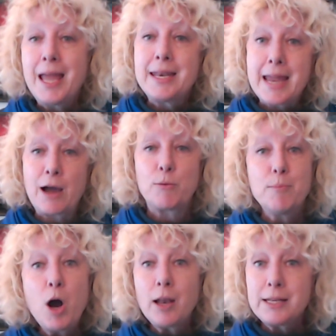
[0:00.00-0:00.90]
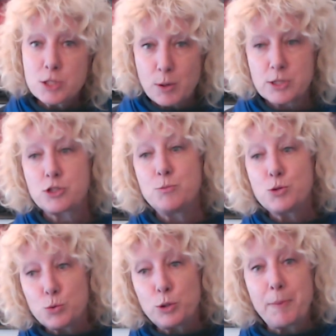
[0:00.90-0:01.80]
Now, Marlene's question was
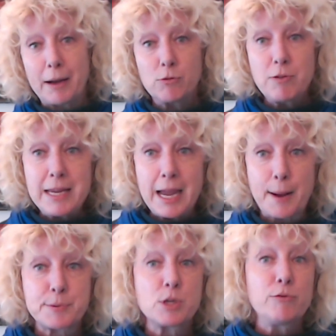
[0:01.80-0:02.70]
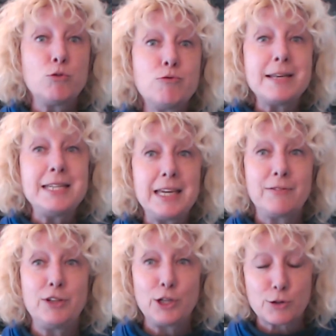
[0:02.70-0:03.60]
all about rehab. So I've already
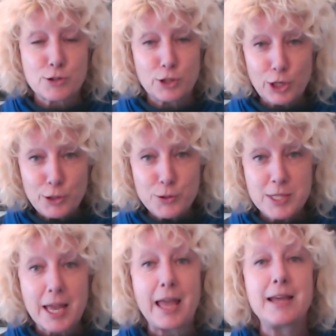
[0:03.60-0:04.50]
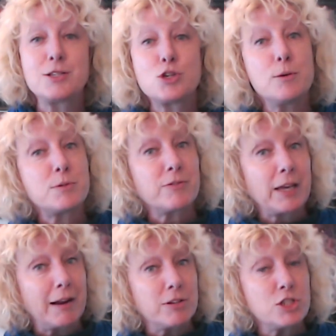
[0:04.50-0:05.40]
given you lots of clues there in terms of
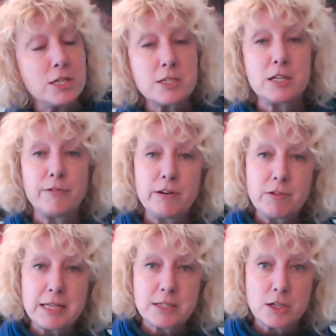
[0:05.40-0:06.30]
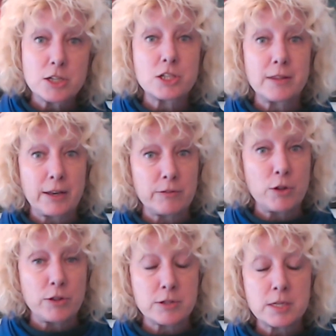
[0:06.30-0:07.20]
Karen Jin's lovely research and that of
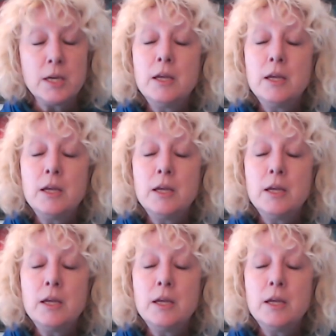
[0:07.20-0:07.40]
others.